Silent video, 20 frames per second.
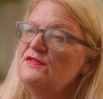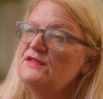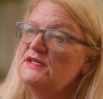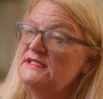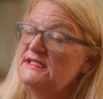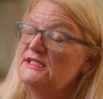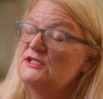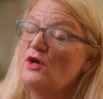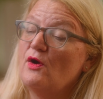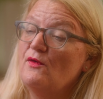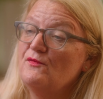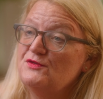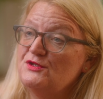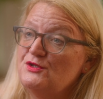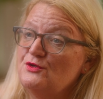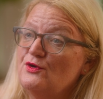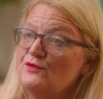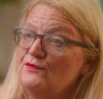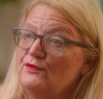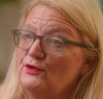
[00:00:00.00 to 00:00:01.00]
This is
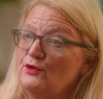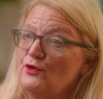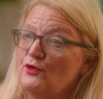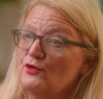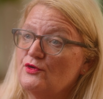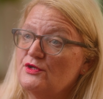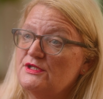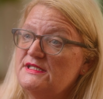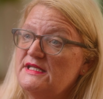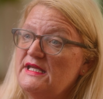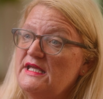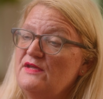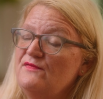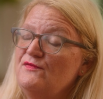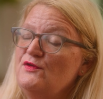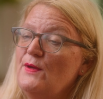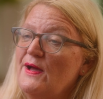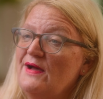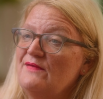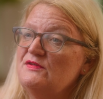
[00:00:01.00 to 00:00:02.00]
often overlooked.
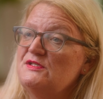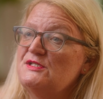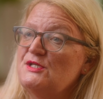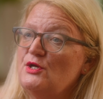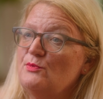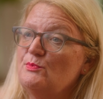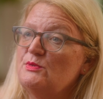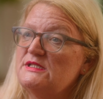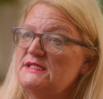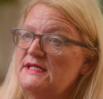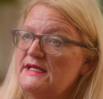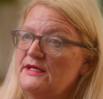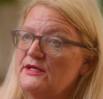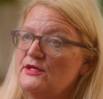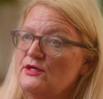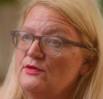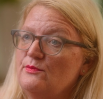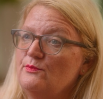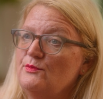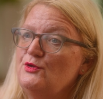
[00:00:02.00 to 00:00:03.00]
If you have a surplus
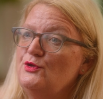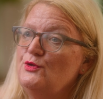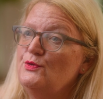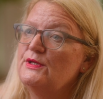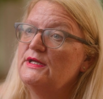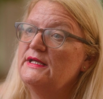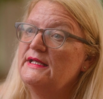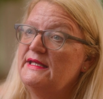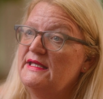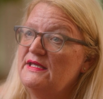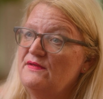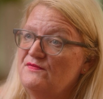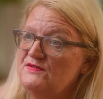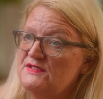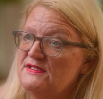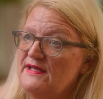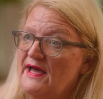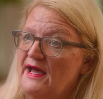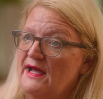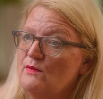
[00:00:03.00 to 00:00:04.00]
income, you can
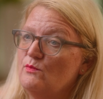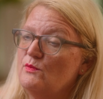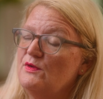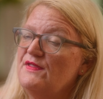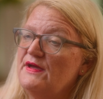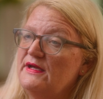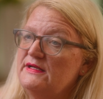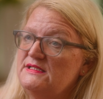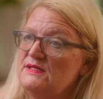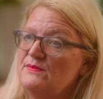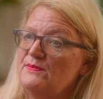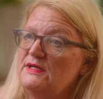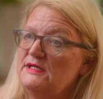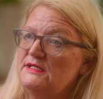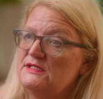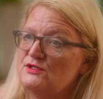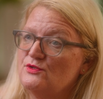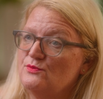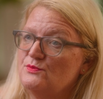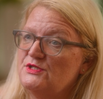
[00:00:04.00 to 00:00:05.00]
gift that without it
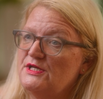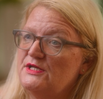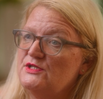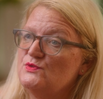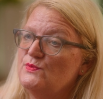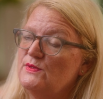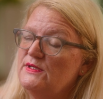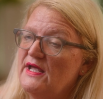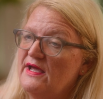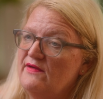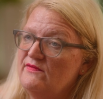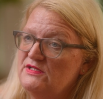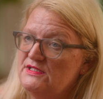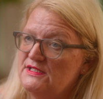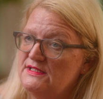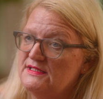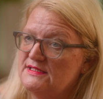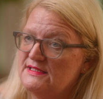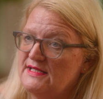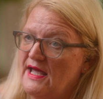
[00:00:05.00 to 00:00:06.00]
being subject to
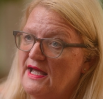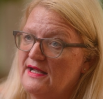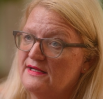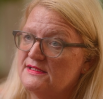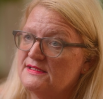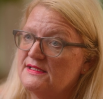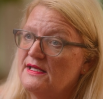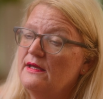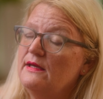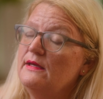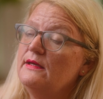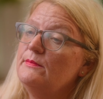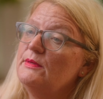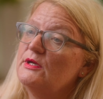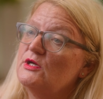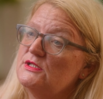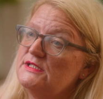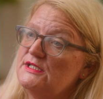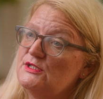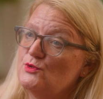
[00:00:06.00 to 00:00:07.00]
inheritance tax
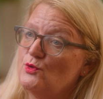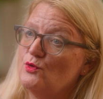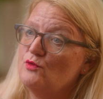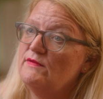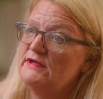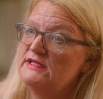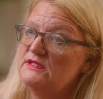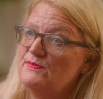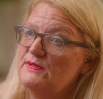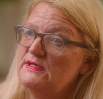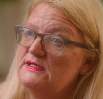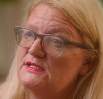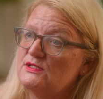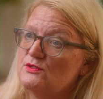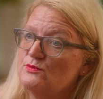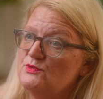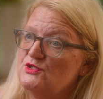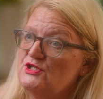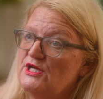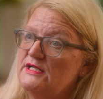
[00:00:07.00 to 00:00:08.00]
because it's already been
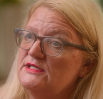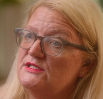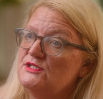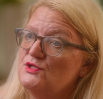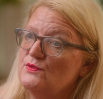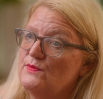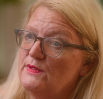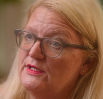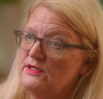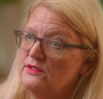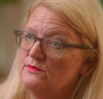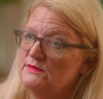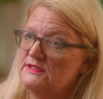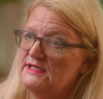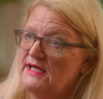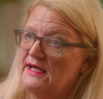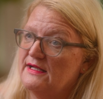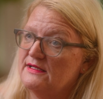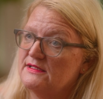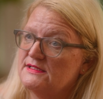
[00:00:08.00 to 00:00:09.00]
subject to income
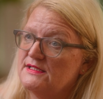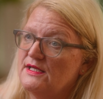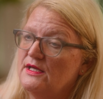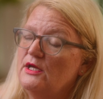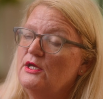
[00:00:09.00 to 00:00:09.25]
tax.